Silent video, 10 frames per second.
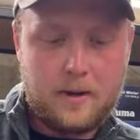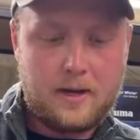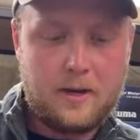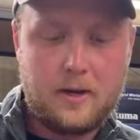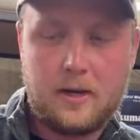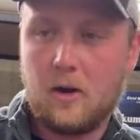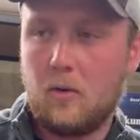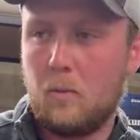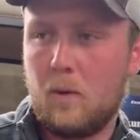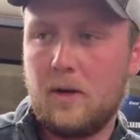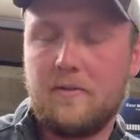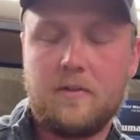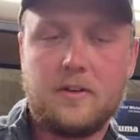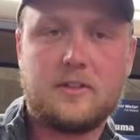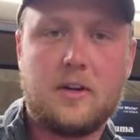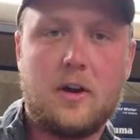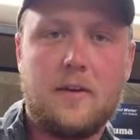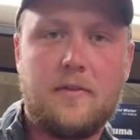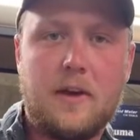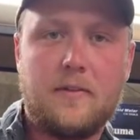and you, you know, when you're first starting,
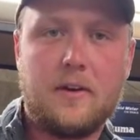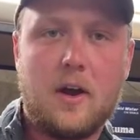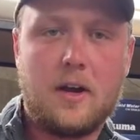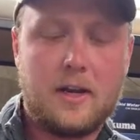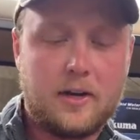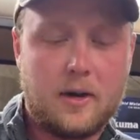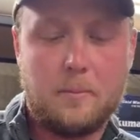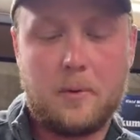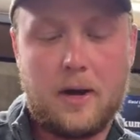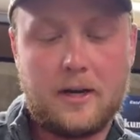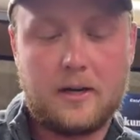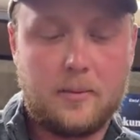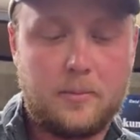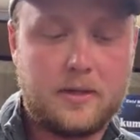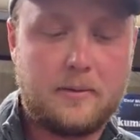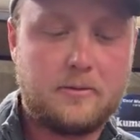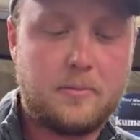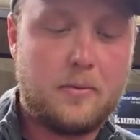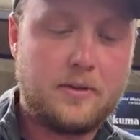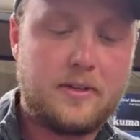if you haven't done it, you're gonna break it a couple times,
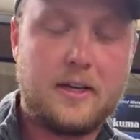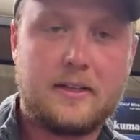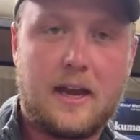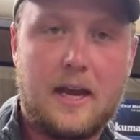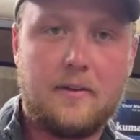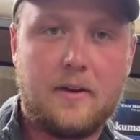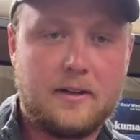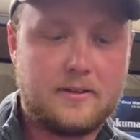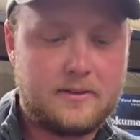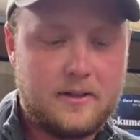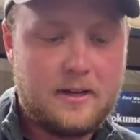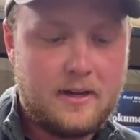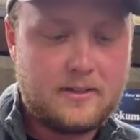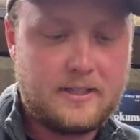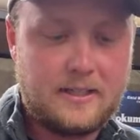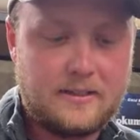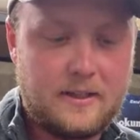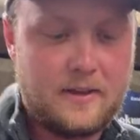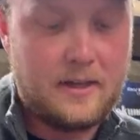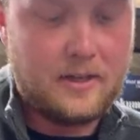but once you get the hang of it, it's, Absolutely. it's easy.
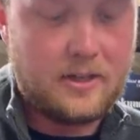Then you